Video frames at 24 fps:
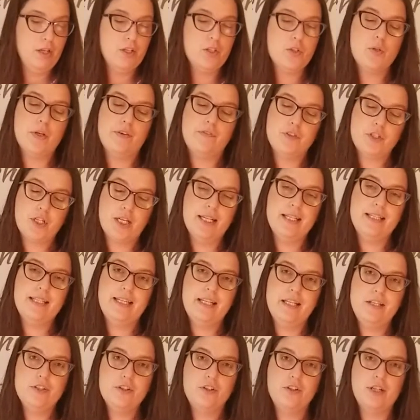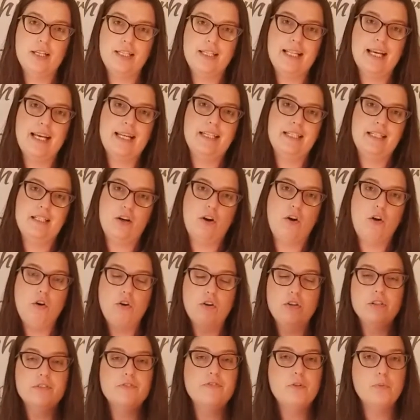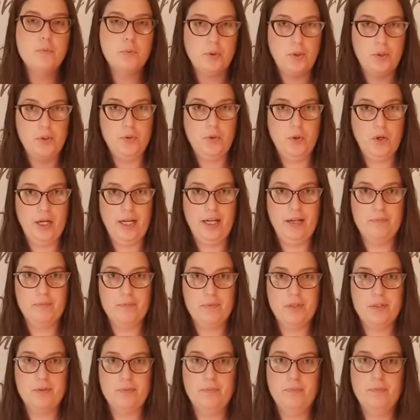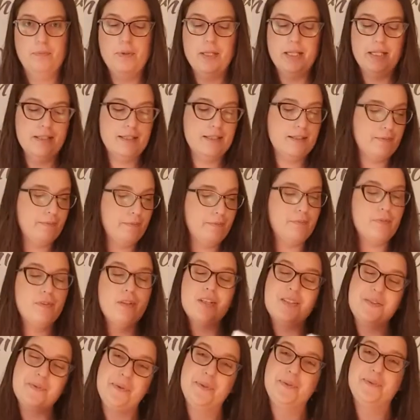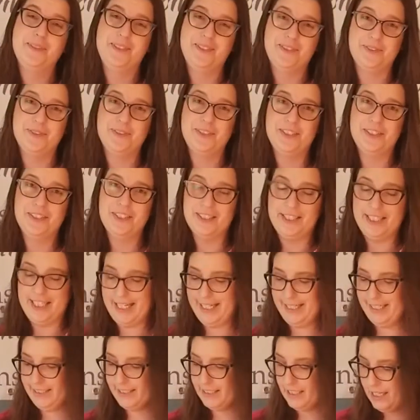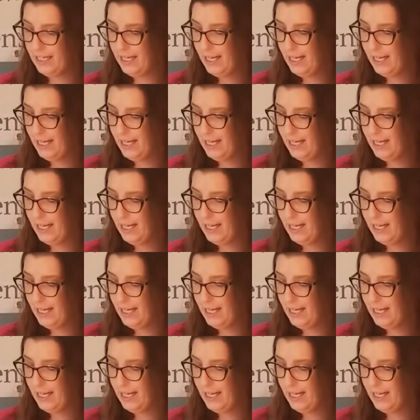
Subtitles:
So I've tried to integrate that into all of the programs, but this one was a real delight.